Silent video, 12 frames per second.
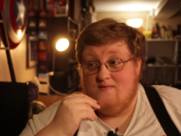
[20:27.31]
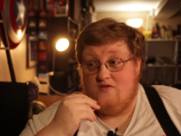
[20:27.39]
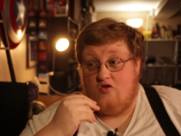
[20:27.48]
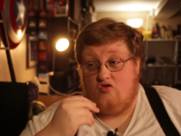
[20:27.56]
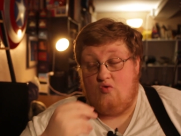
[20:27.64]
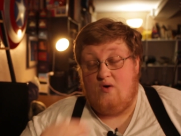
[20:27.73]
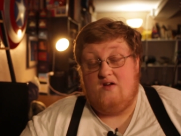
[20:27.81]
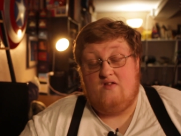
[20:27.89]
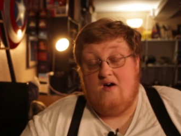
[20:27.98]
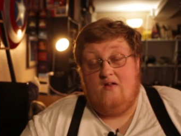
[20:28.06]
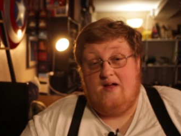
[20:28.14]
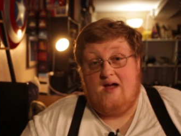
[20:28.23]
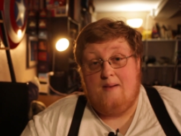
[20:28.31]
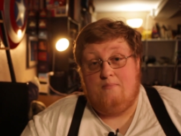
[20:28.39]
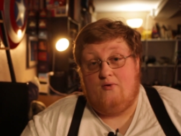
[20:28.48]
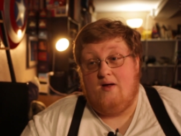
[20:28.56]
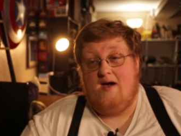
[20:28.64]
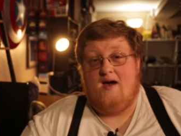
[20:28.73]
the storytelling at
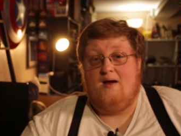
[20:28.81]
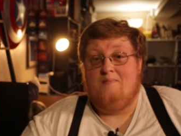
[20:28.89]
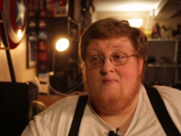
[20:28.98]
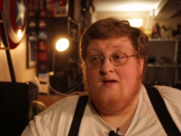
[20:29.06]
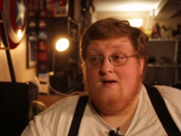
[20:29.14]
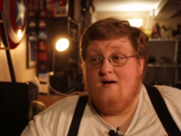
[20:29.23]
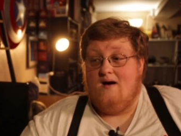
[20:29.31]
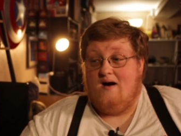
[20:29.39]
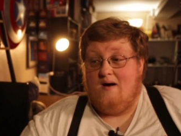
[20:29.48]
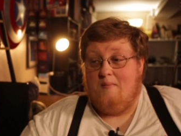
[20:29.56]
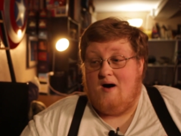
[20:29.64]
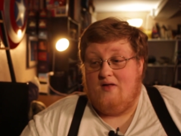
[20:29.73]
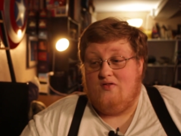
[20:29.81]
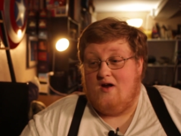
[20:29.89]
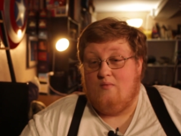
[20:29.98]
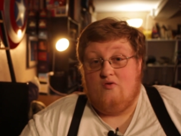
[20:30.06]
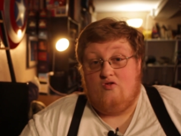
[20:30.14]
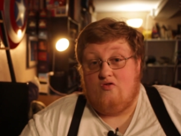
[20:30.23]
play. I thought
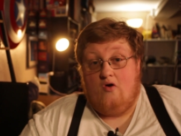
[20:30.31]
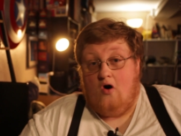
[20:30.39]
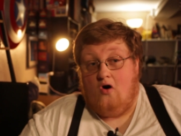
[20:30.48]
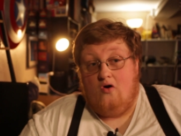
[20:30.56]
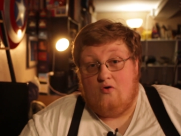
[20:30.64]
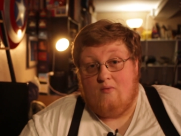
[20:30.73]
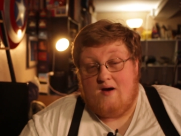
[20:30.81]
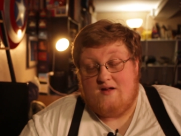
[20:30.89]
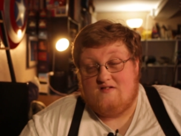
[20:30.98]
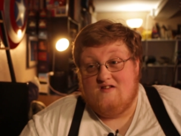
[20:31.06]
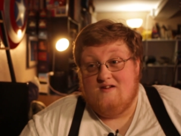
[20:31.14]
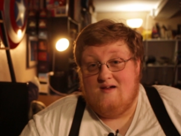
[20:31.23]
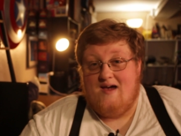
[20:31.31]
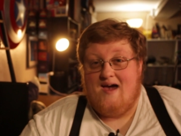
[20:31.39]
it was all great,